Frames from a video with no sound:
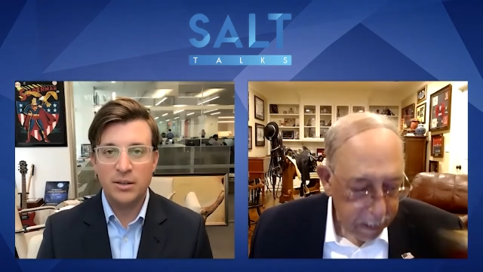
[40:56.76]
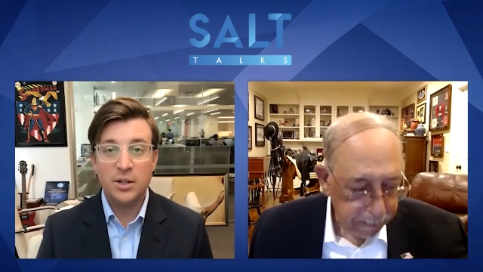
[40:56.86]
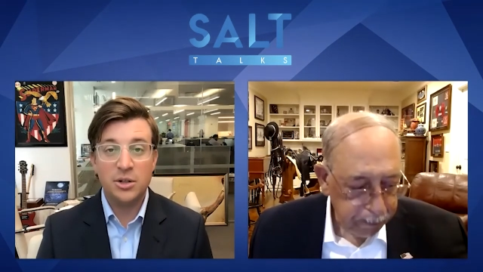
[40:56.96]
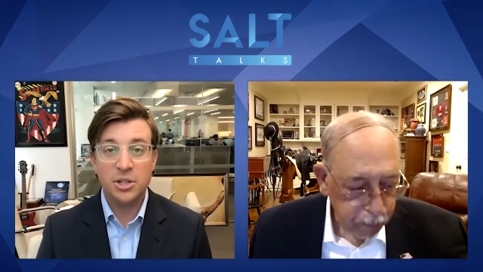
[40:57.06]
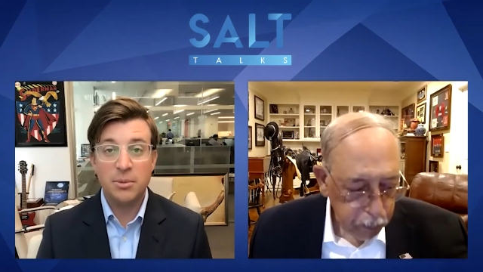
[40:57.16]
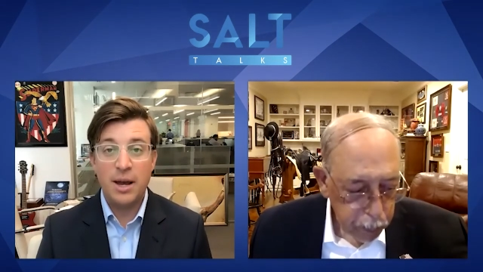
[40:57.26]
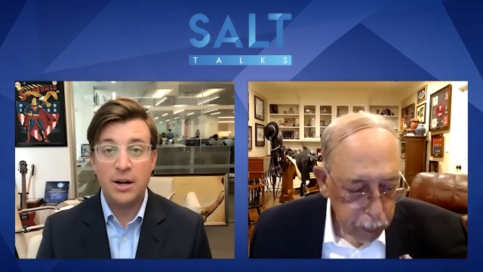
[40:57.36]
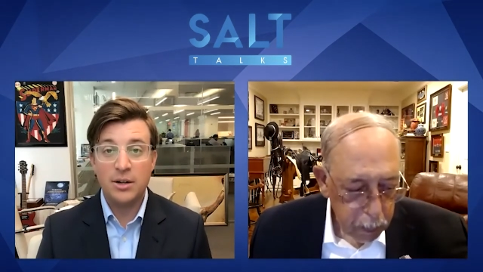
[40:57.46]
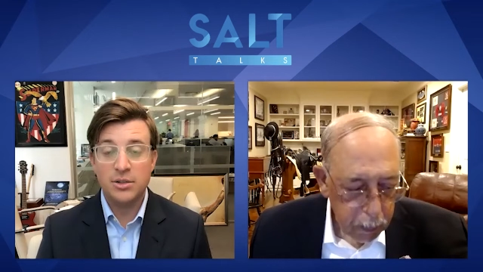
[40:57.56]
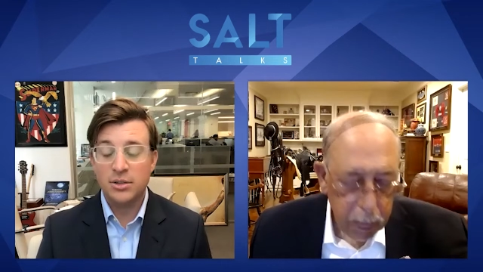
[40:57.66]
Speaker 1: leadership
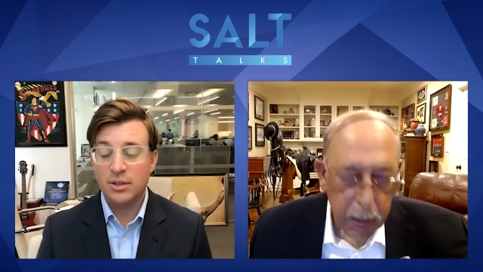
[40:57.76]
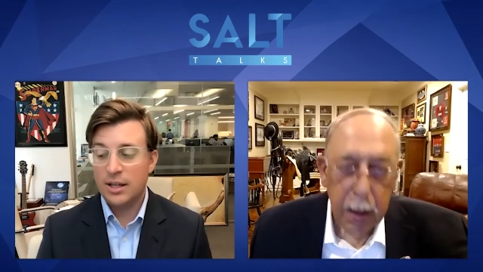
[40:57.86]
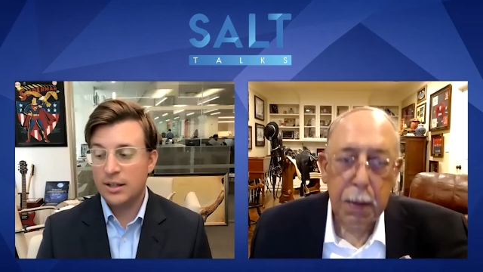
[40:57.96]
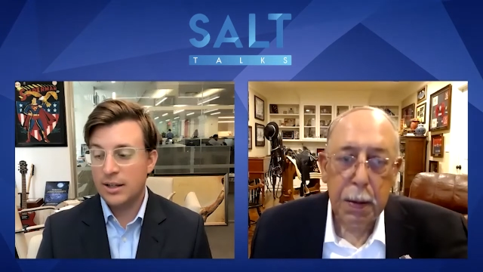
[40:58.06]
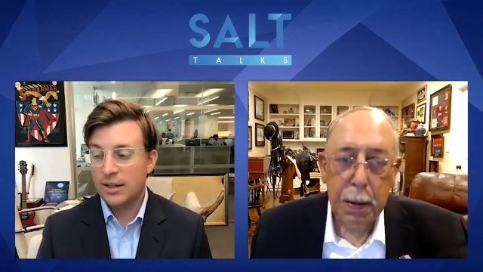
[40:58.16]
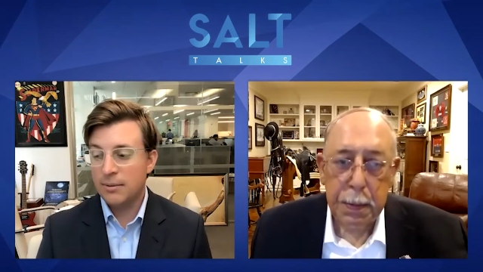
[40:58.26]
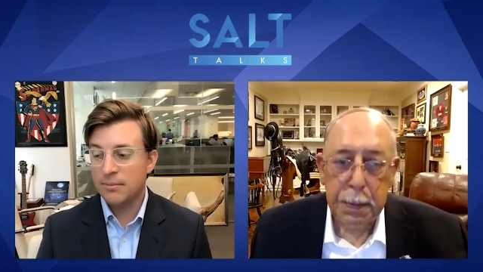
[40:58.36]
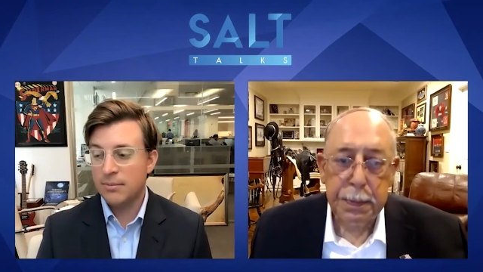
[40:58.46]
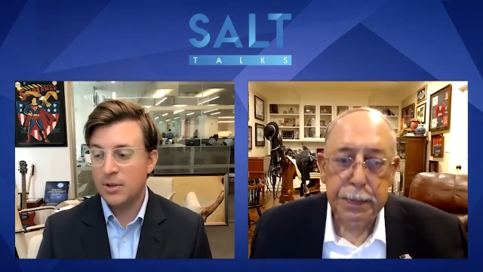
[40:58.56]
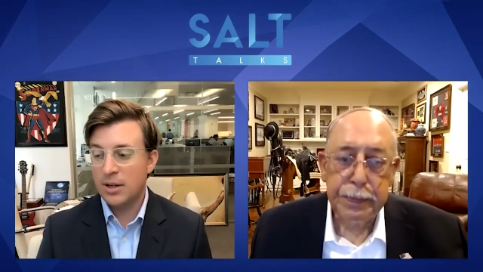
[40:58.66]
matters. And, uh,
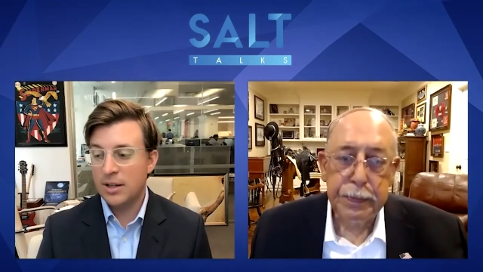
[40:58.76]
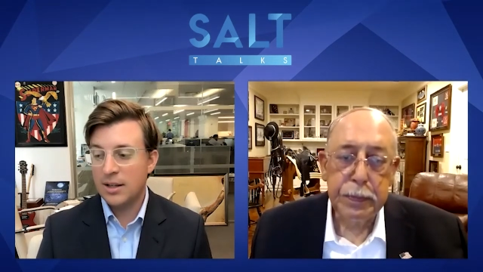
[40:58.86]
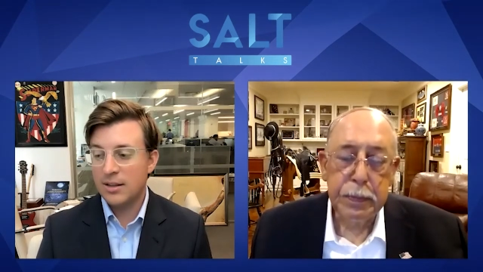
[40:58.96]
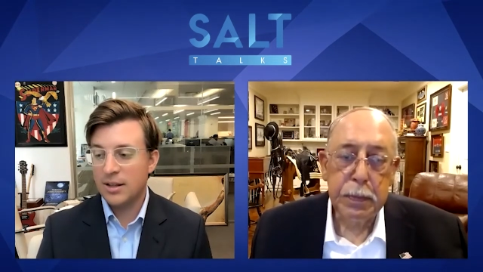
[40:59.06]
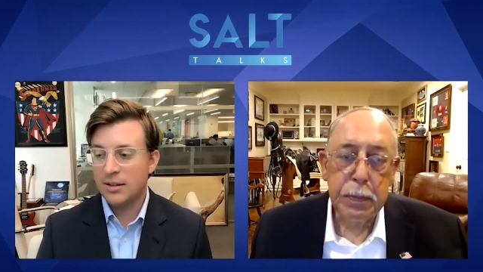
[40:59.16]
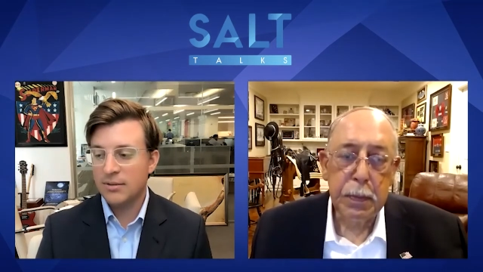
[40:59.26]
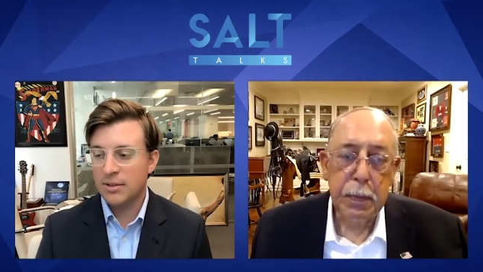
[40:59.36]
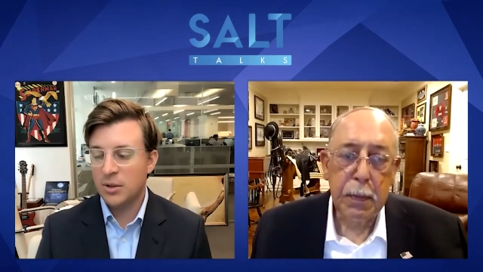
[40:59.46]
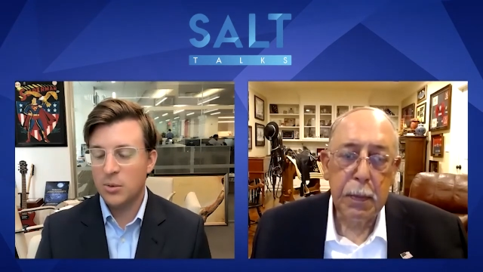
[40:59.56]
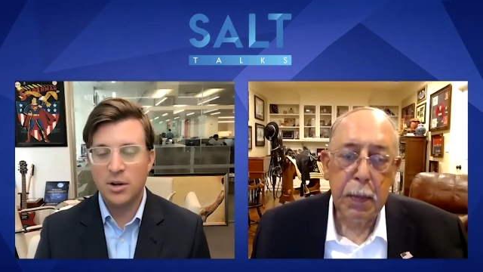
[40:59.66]
you know, I, I think, you
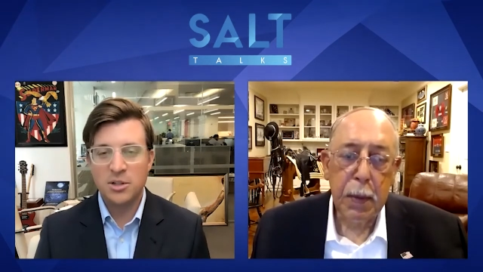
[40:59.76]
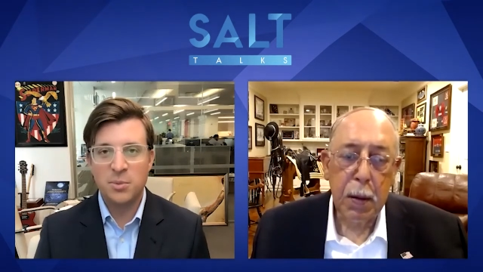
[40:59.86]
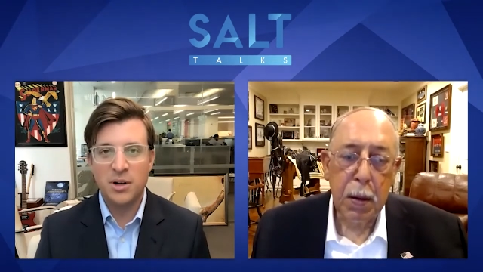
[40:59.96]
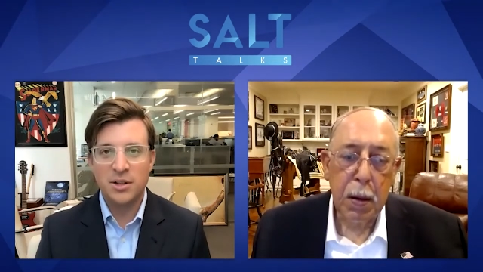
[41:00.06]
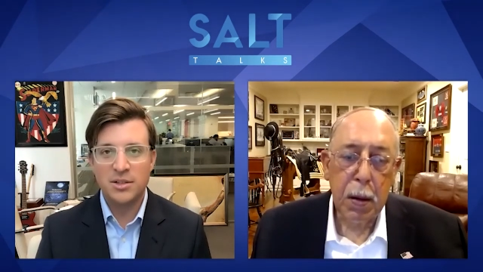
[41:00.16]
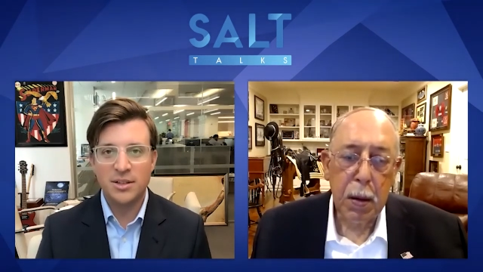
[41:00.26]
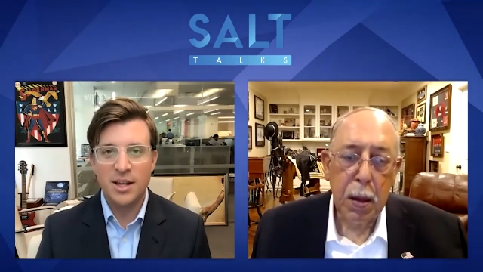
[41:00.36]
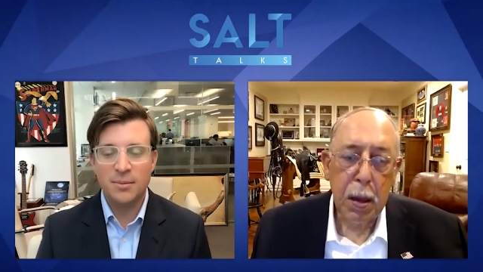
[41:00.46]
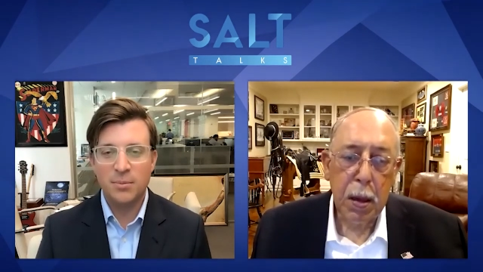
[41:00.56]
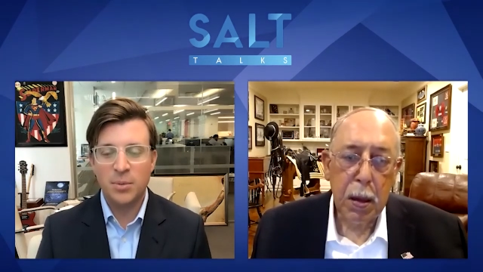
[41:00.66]
know, we're experiencing
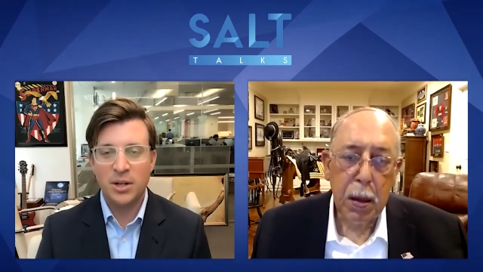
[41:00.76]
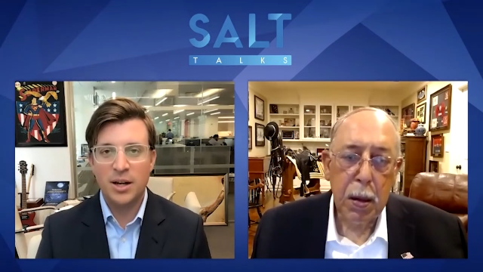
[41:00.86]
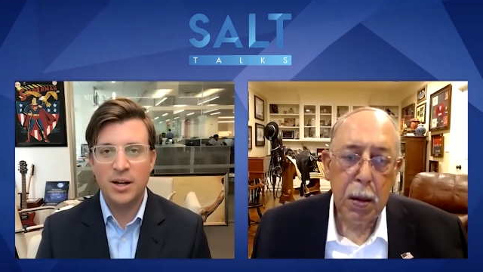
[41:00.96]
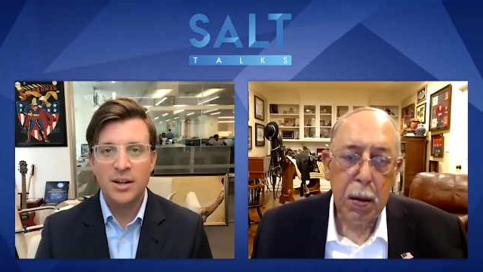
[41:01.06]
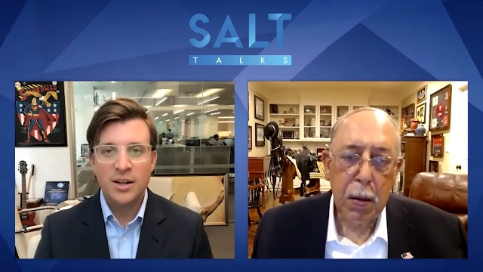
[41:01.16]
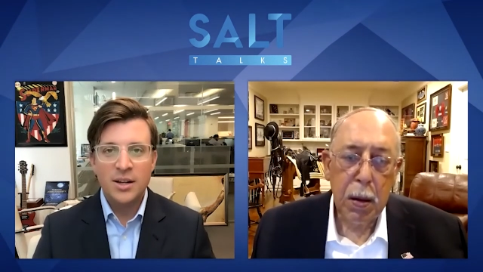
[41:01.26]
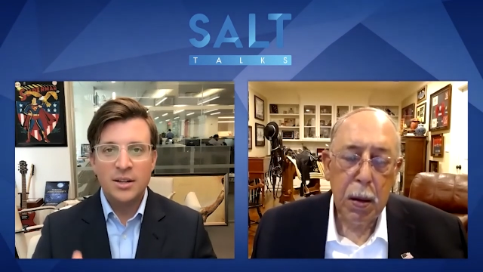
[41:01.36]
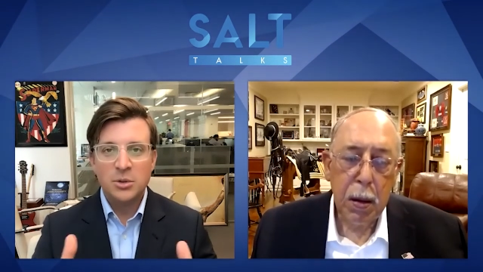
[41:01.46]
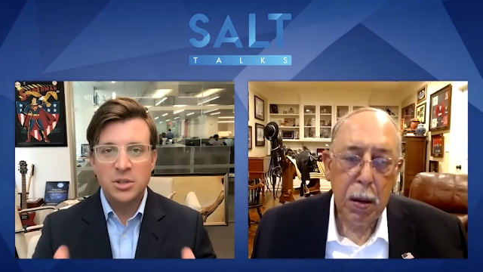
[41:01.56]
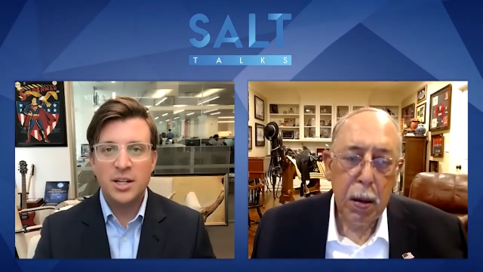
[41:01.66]
that. But uh,
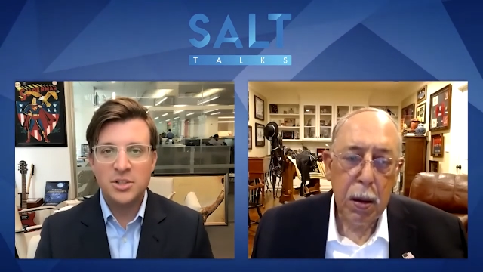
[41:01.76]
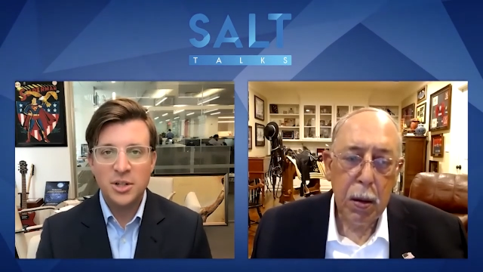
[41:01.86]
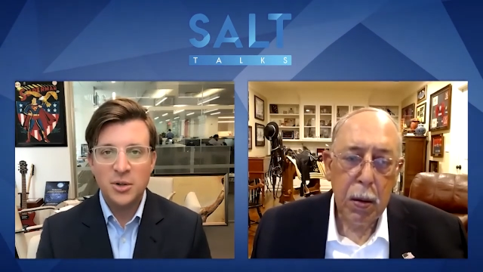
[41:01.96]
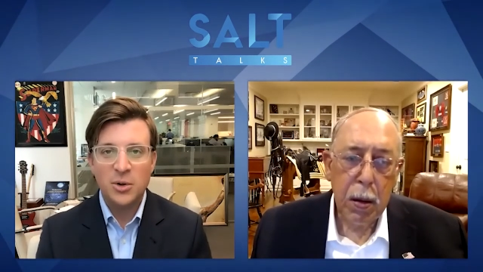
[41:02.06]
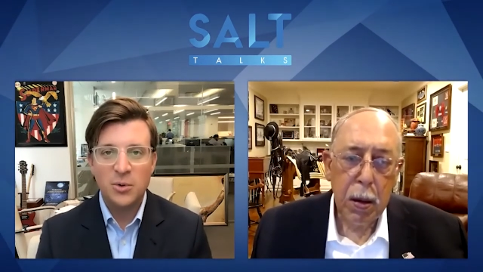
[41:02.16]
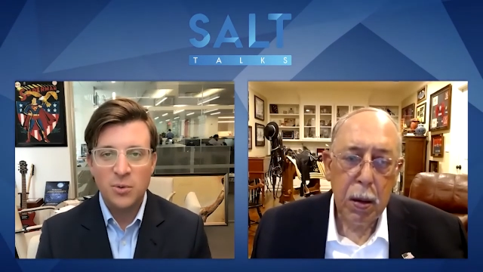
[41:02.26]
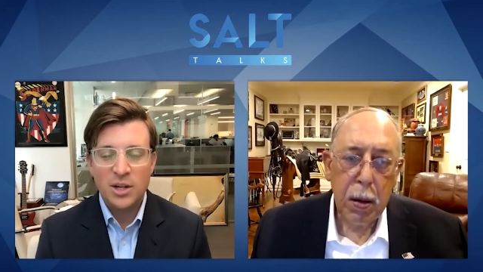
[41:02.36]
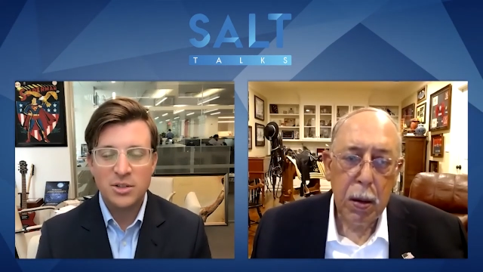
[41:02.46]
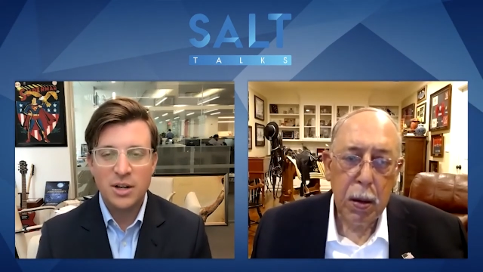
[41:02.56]
Lieutenant General Russell